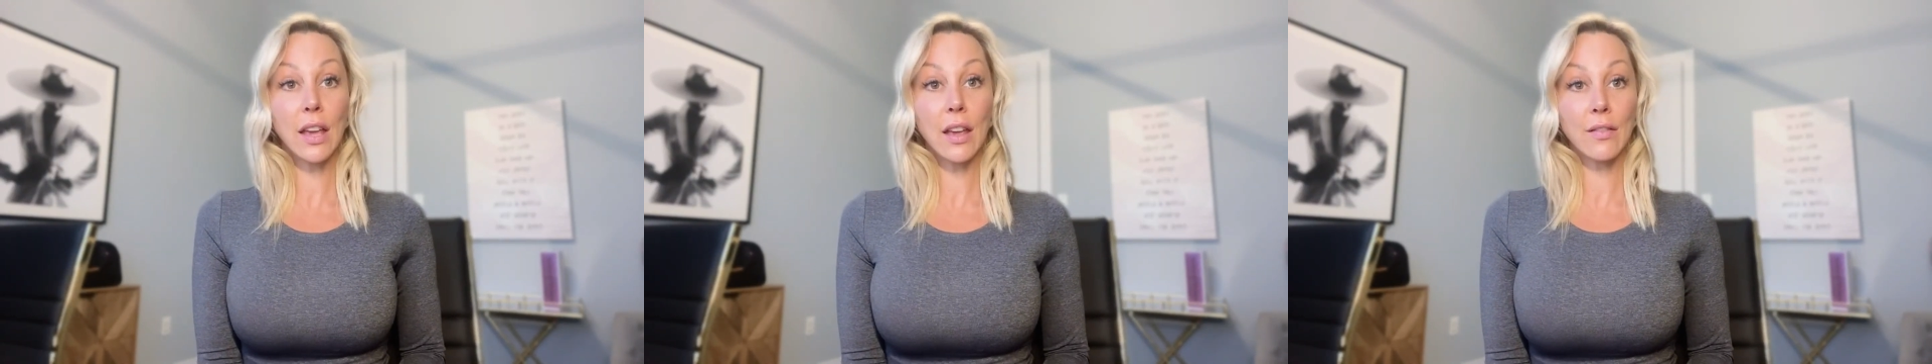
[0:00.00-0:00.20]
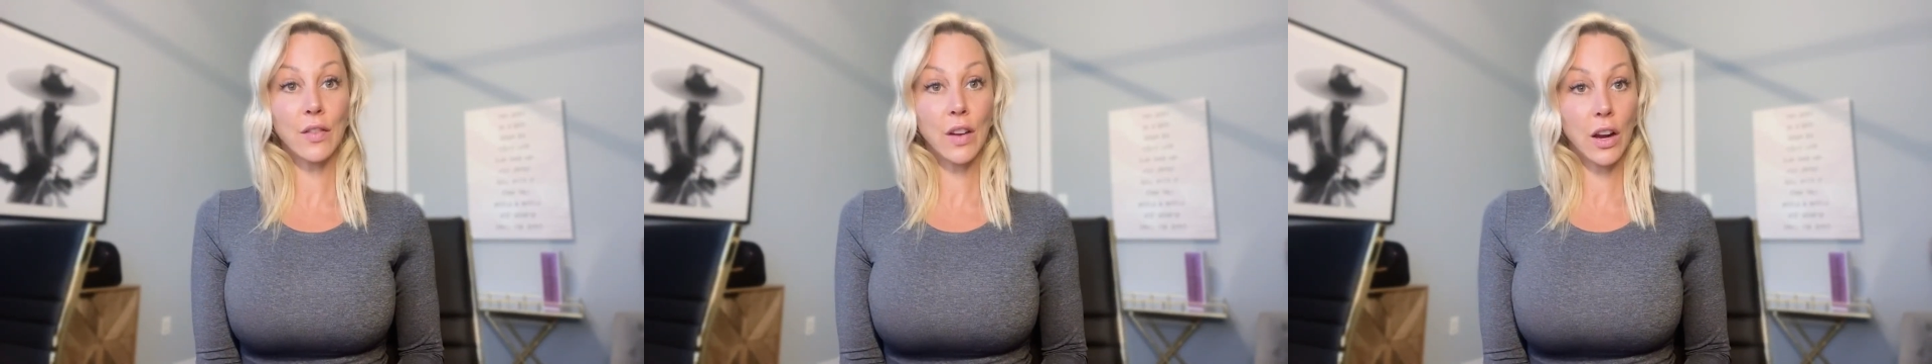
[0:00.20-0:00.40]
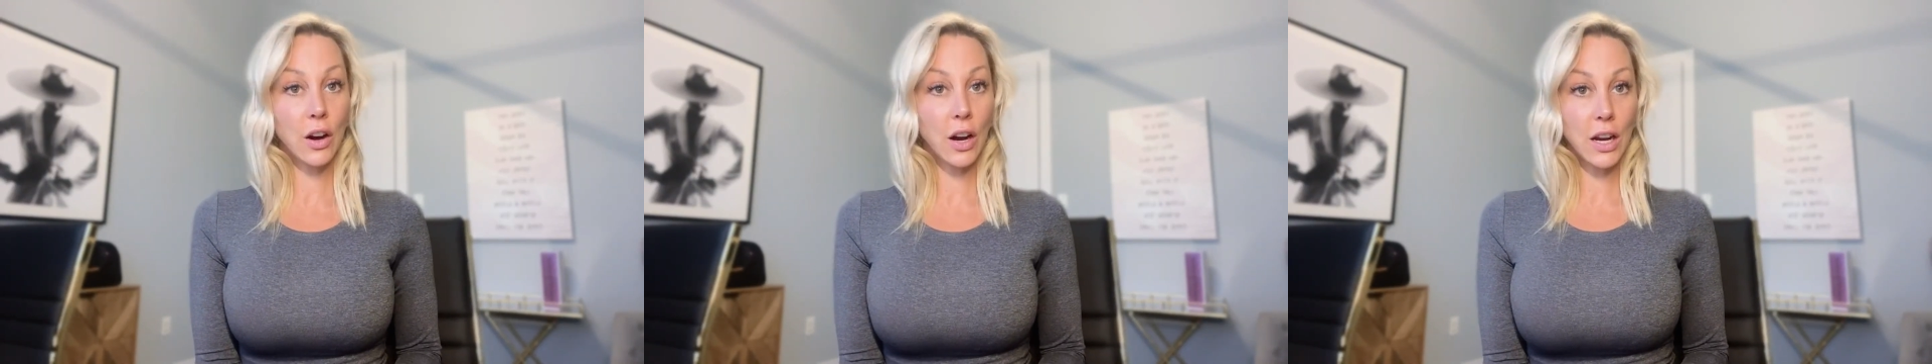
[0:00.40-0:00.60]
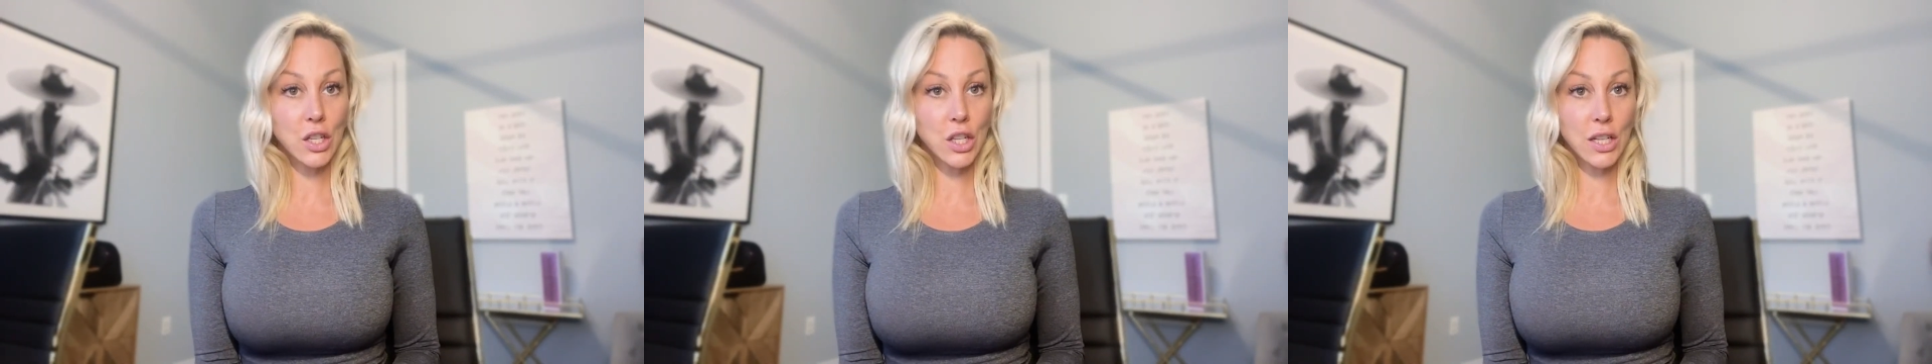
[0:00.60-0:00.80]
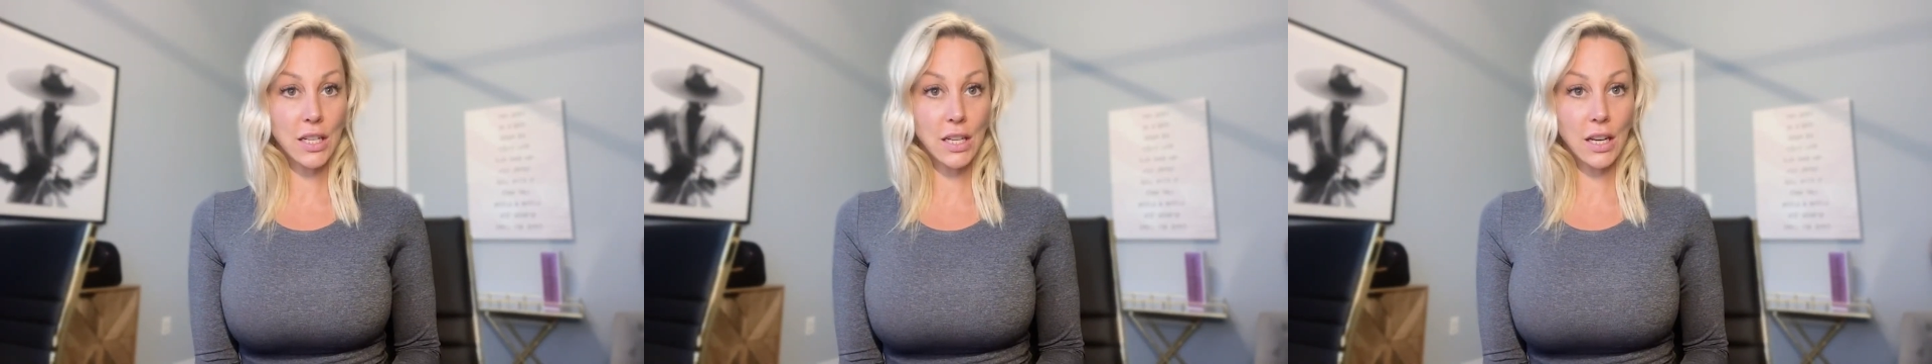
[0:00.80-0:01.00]

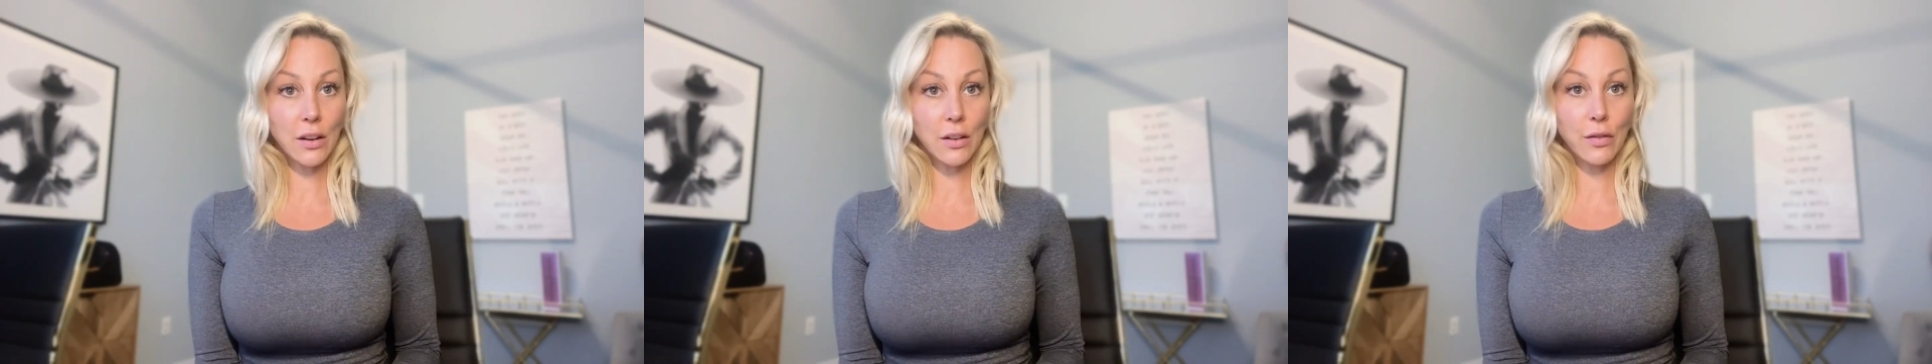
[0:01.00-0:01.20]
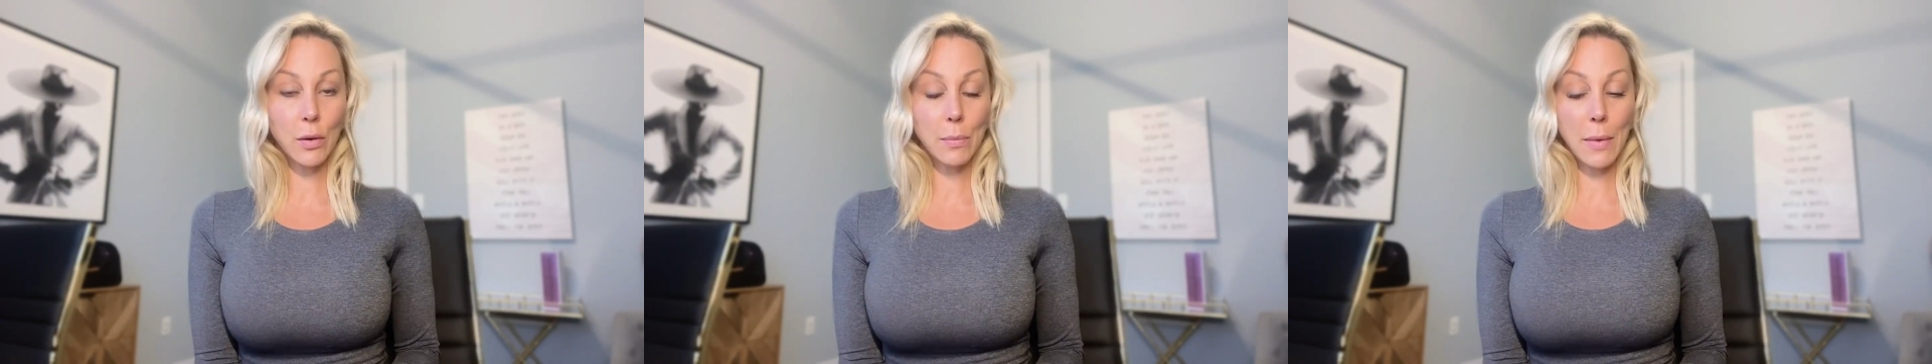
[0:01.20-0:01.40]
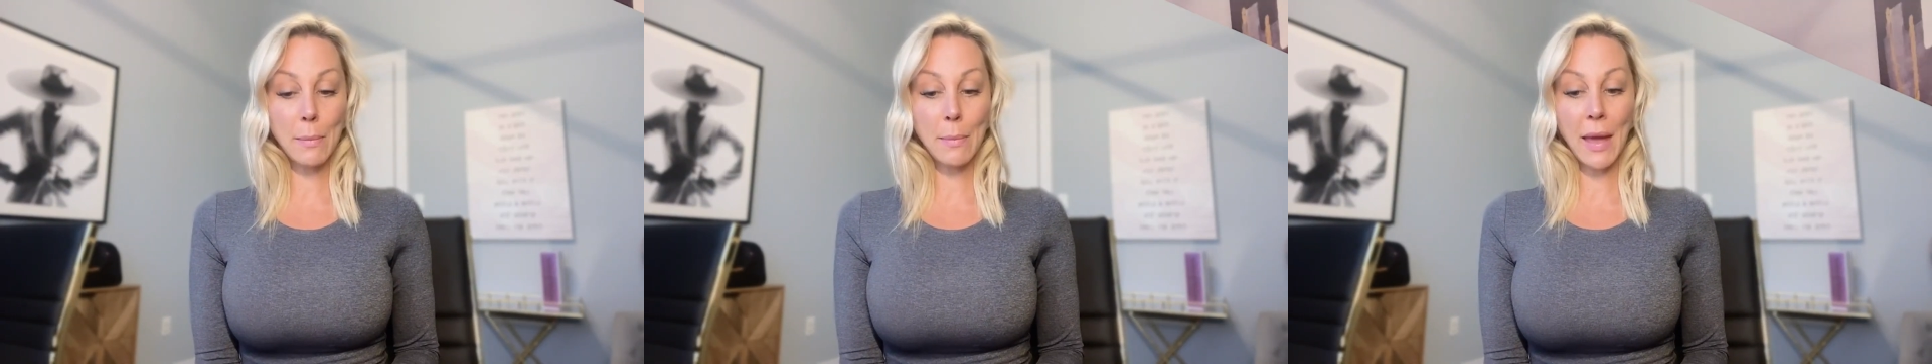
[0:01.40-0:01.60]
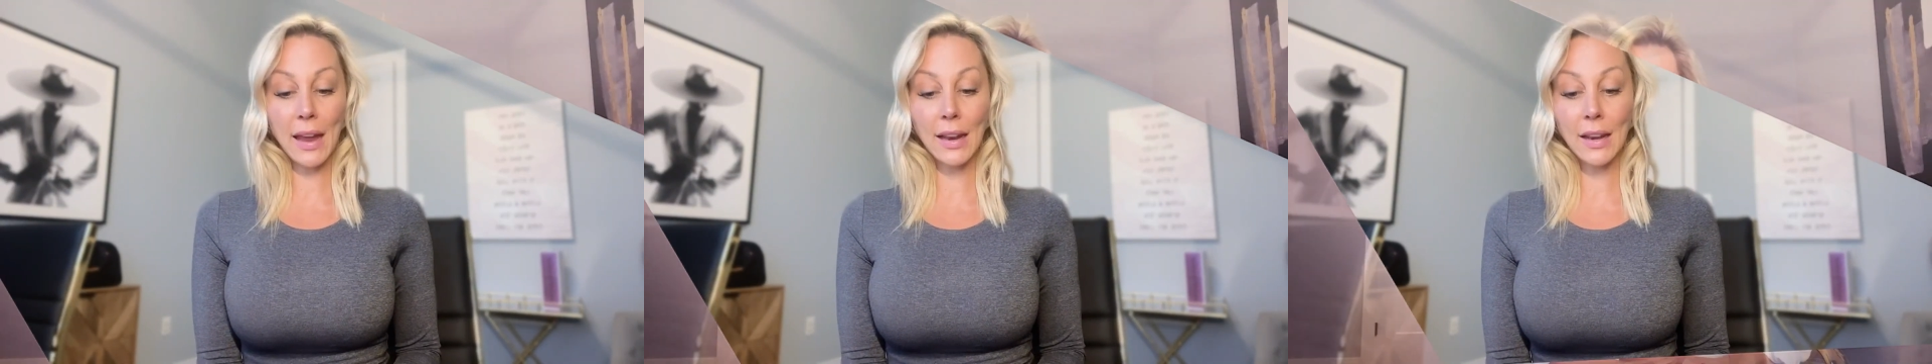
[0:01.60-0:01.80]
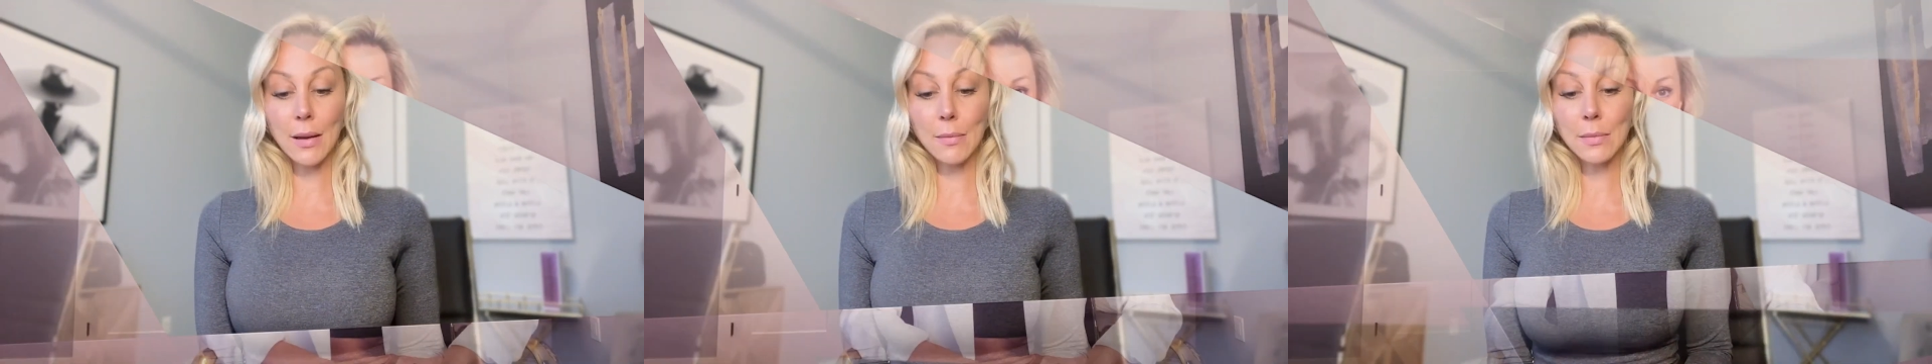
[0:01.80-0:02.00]
configuration needle for my
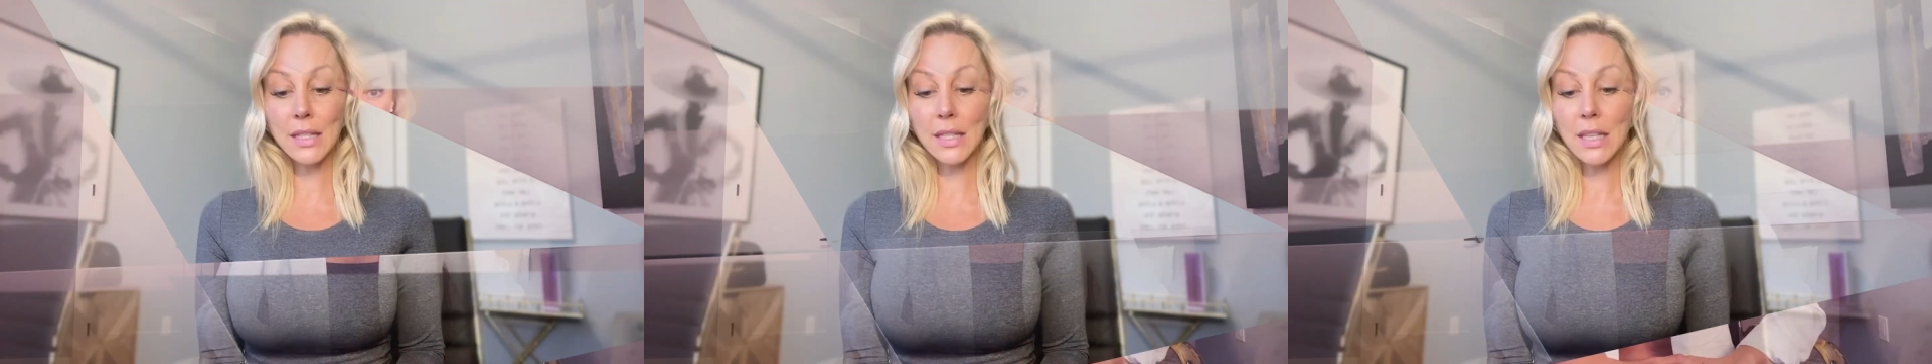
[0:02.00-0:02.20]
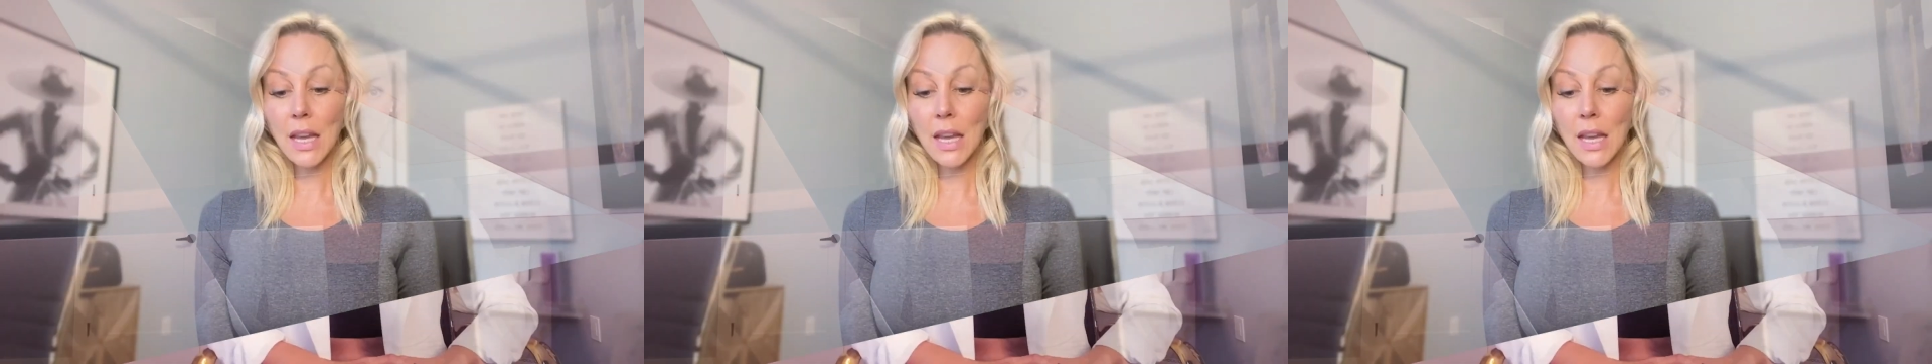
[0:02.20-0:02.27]
magnums.